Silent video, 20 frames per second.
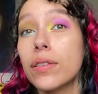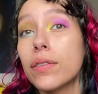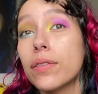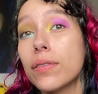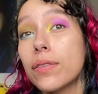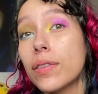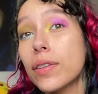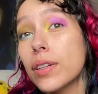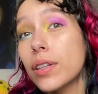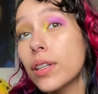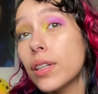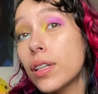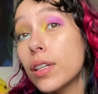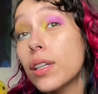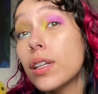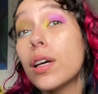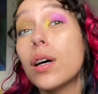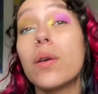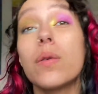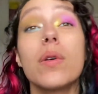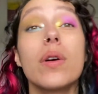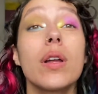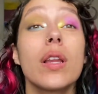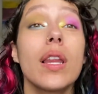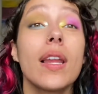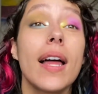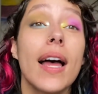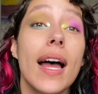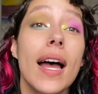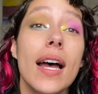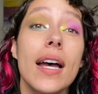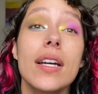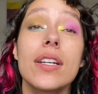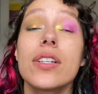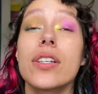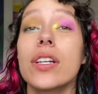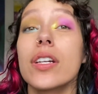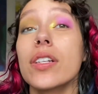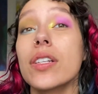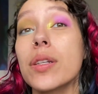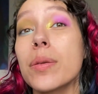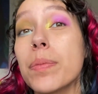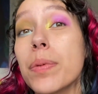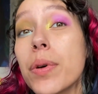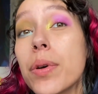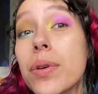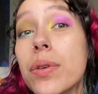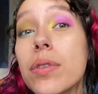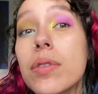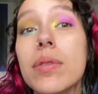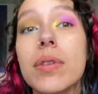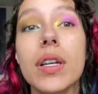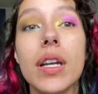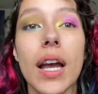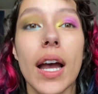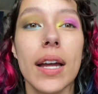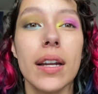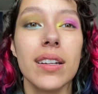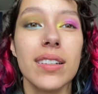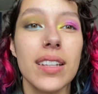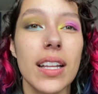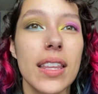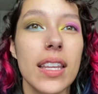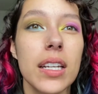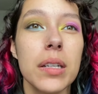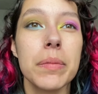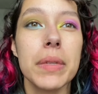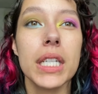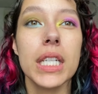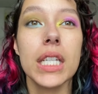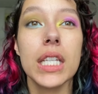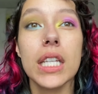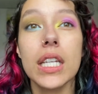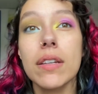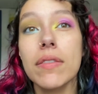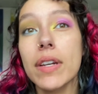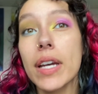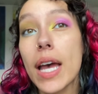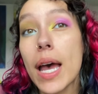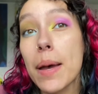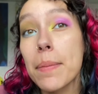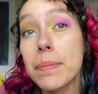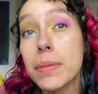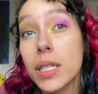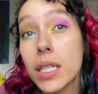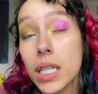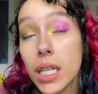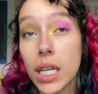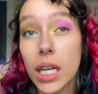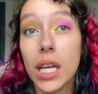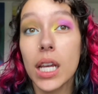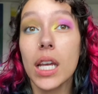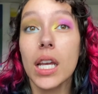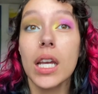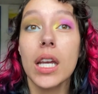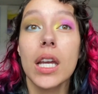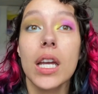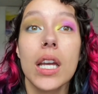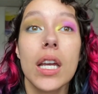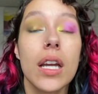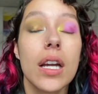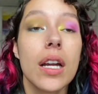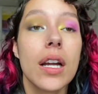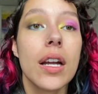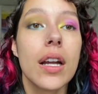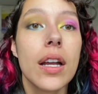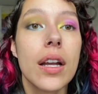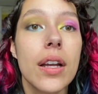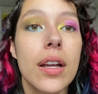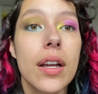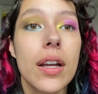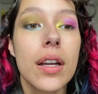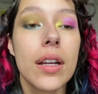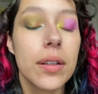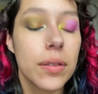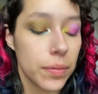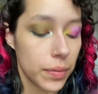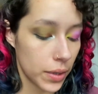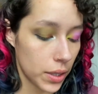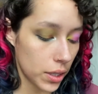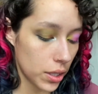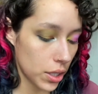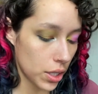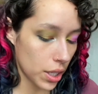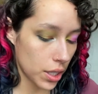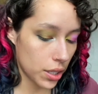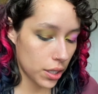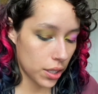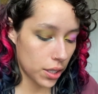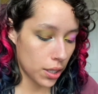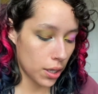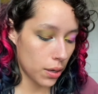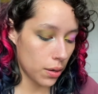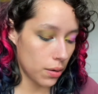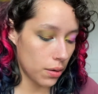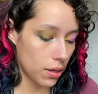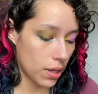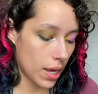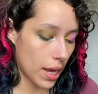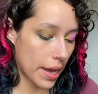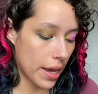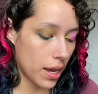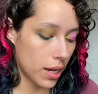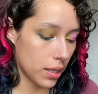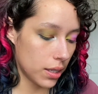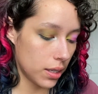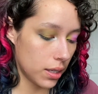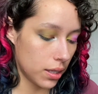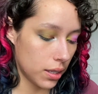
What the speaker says: for the lower lash, I suppose I think I'm gonna leave it empty. It's just so that